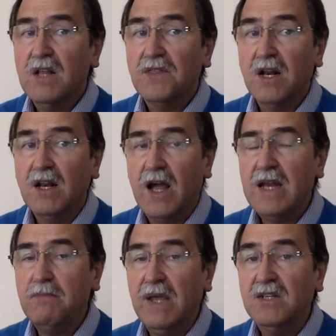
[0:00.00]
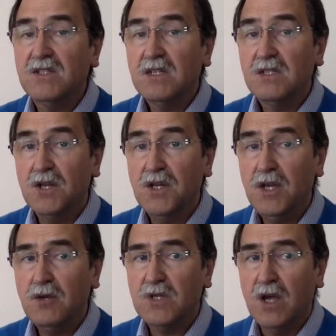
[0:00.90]
The line means
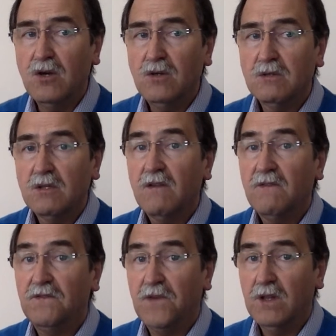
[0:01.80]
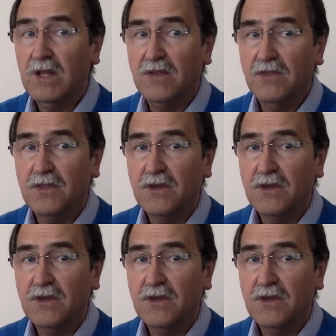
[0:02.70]
tenuto, full length.